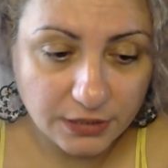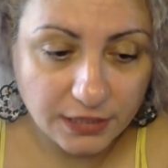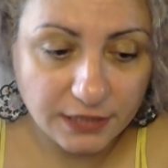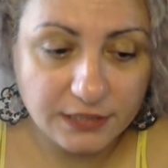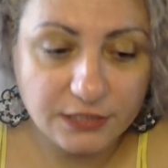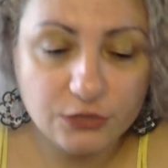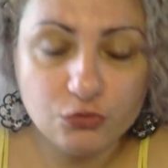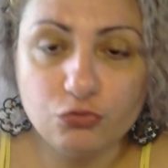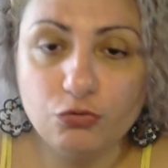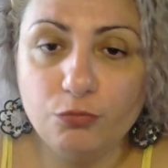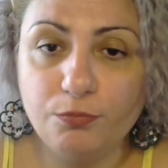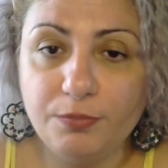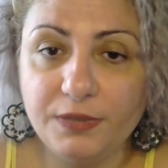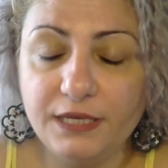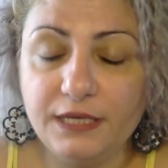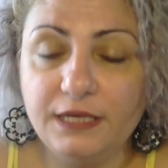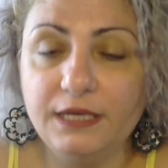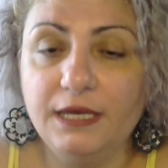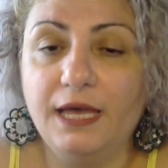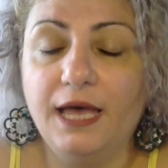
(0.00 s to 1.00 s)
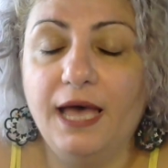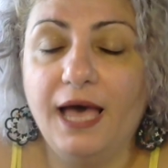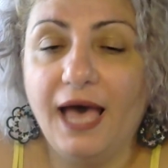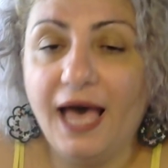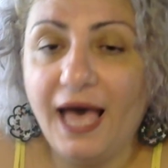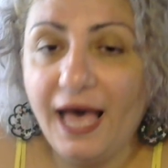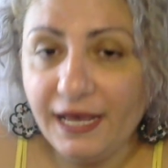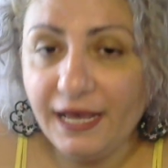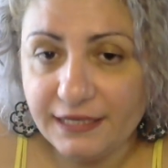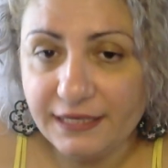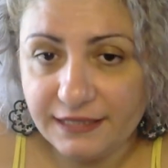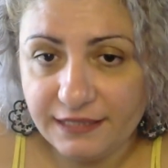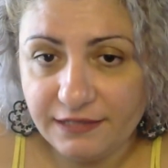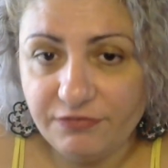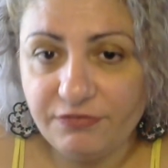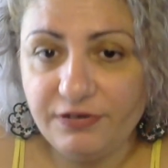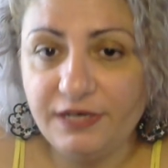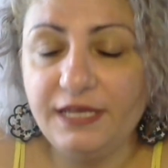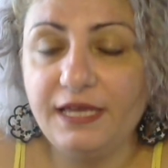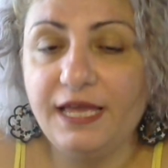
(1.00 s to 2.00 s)
and is to be
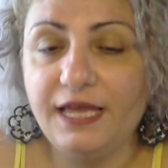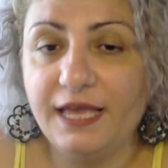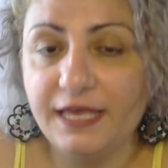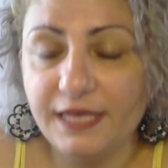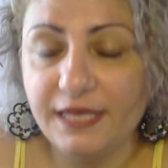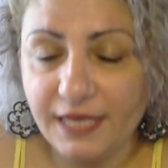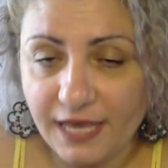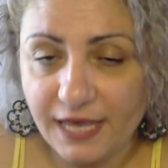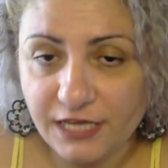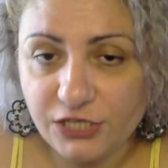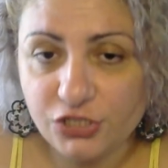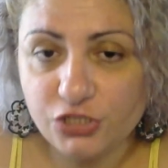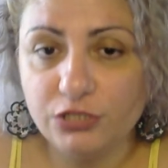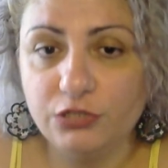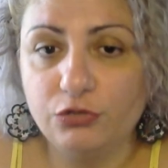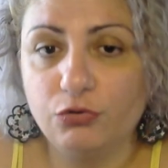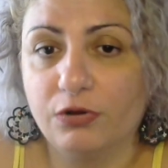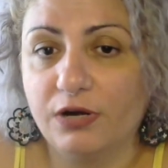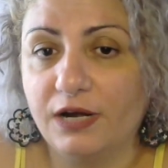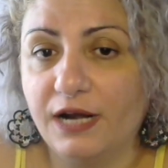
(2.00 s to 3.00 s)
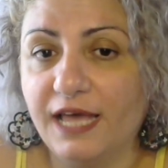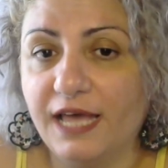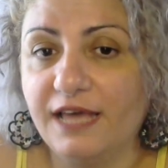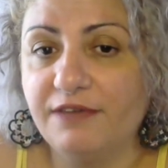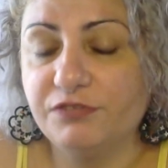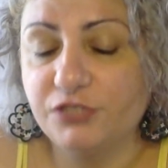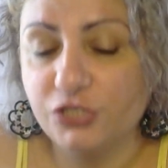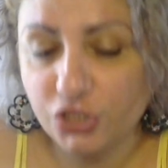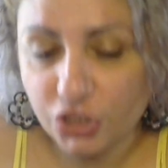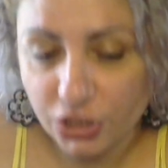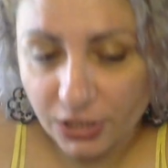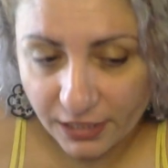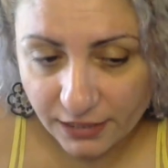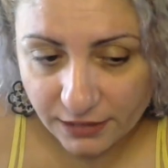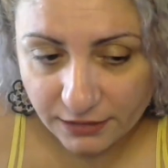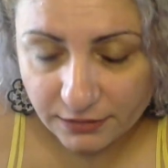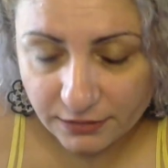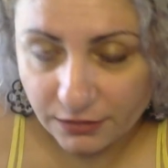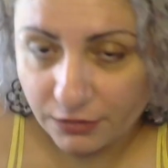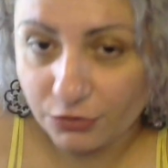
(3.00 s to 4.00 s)
actively engaged in your life's
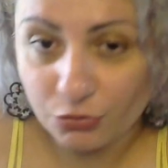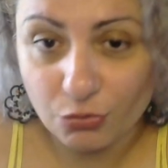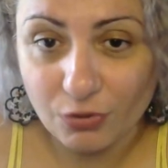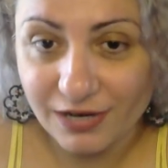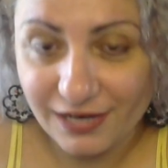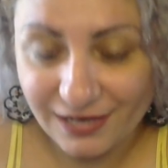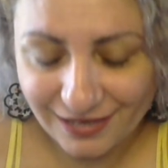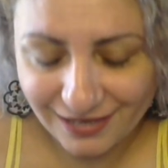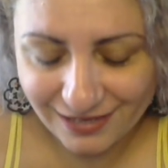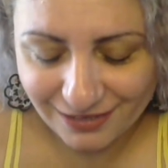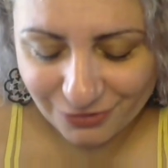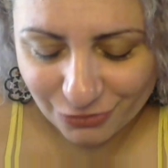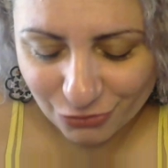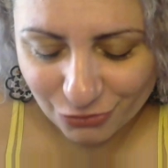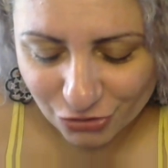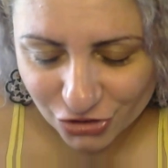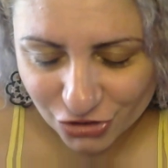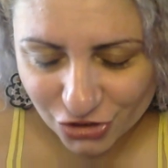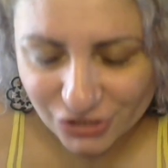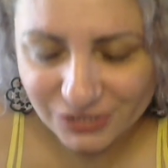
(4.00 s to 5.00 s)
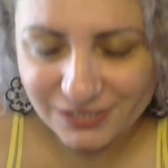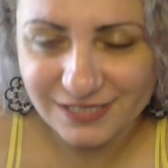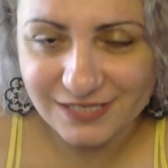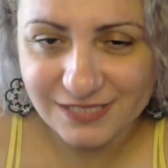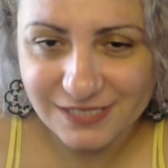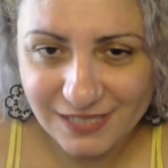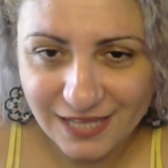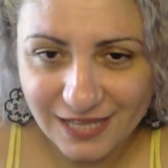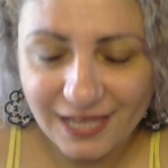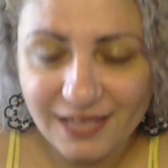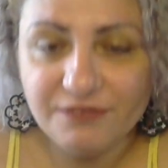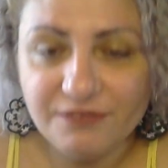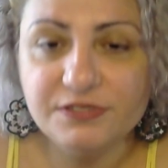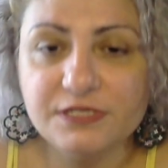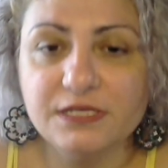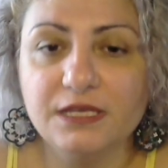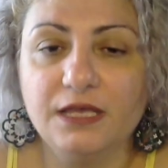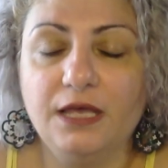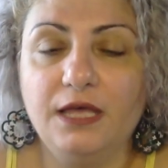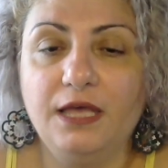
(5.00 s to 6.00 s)
child, in your children's lives,
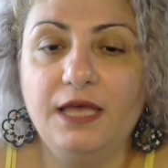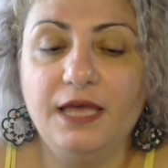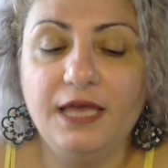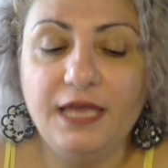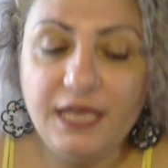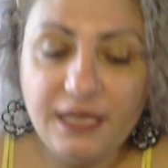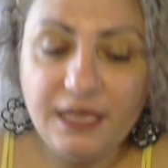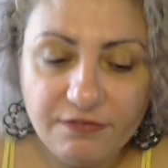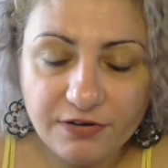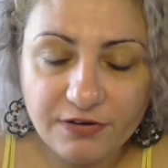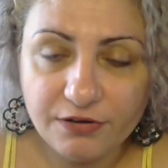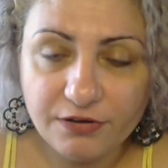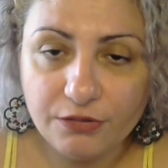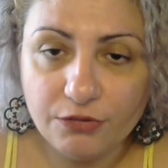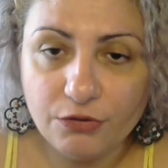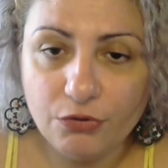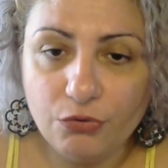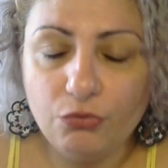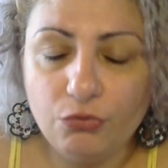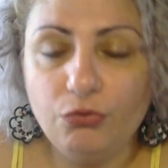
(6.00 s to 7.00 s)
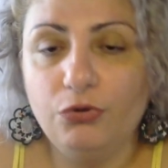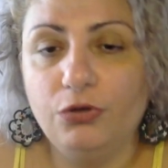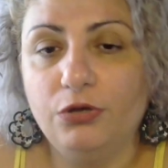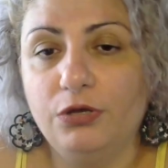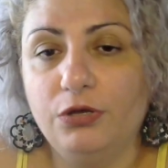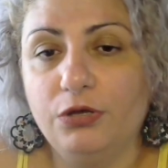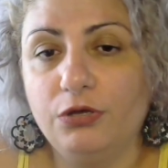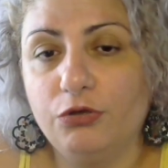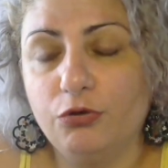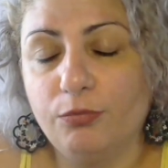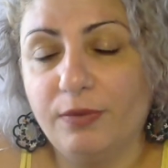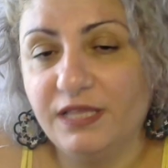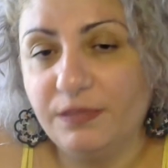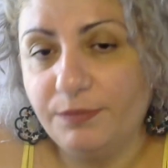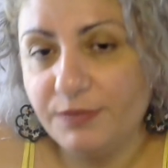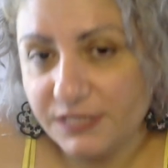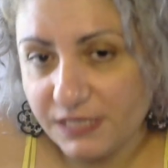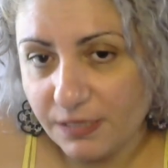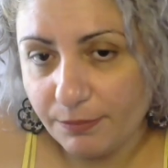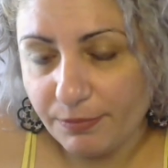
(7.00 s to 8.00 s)
even though you might be
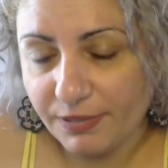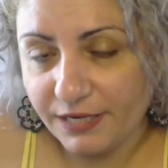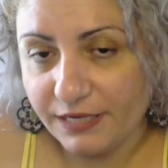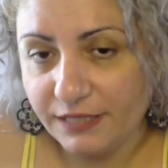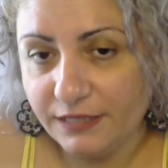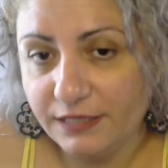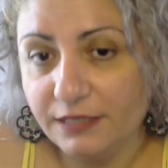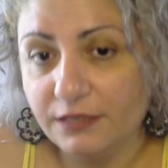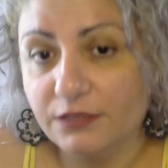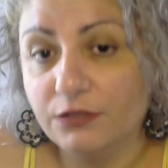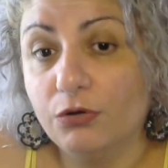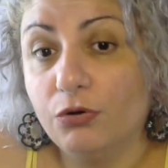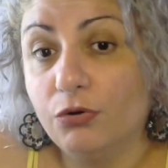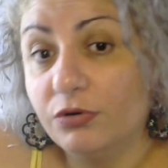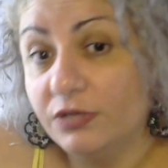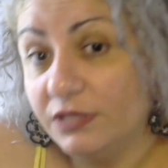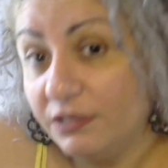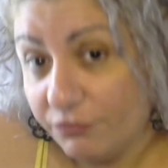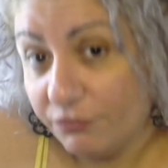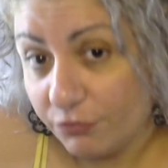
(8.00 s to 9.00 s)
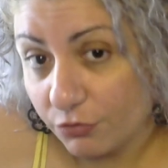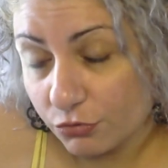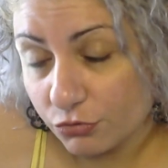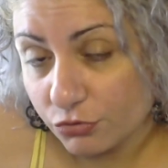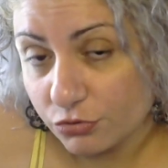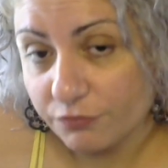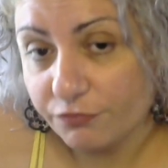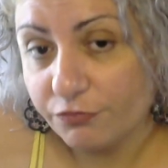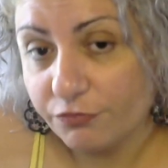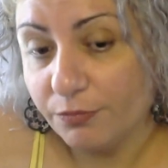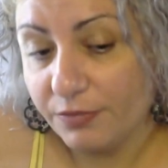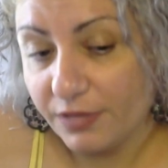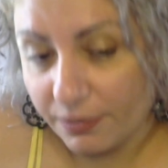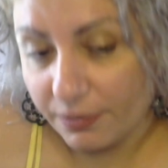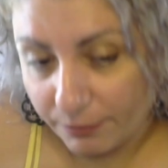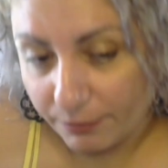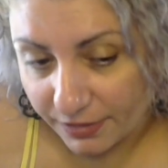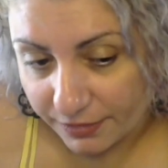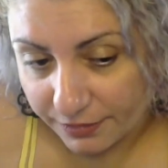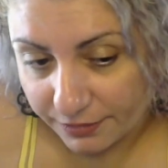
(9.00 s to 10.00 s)
separated or divorced from their
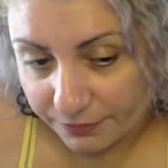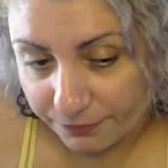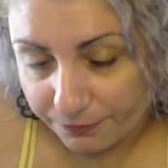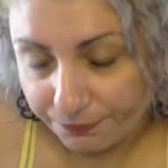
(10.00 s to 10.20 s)
mother.